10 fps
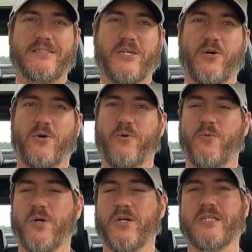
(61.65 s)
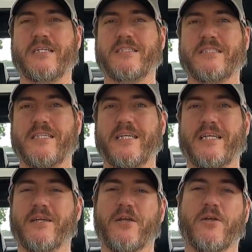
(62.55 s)
So we're gonna have to
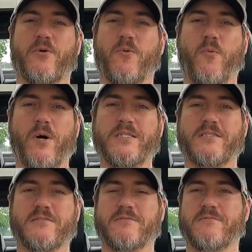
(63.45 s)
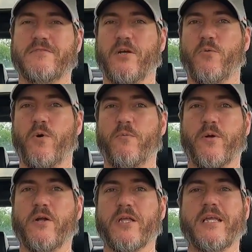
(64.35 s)
see what
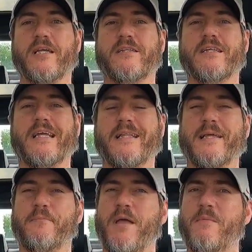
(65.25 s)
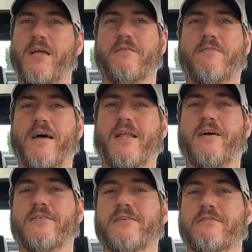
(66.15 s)
we're gonna get, and then maybe I can find
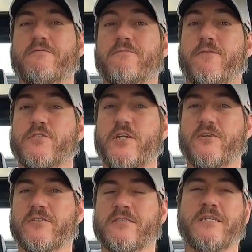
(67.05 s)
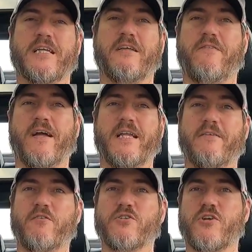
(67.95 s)
out for certain if I can
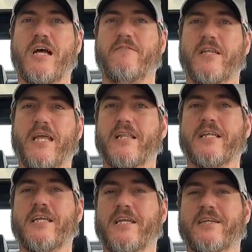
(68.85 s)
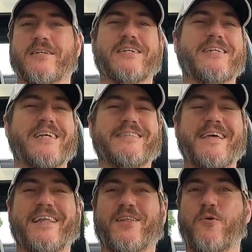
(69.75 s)
ever drive an LE
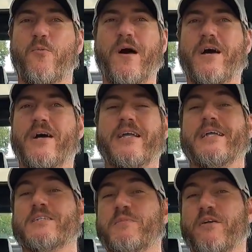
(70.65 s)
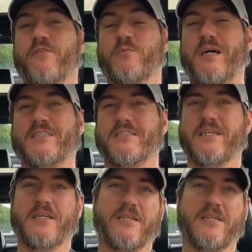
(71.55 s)
exactly why it gets better fuel mileage.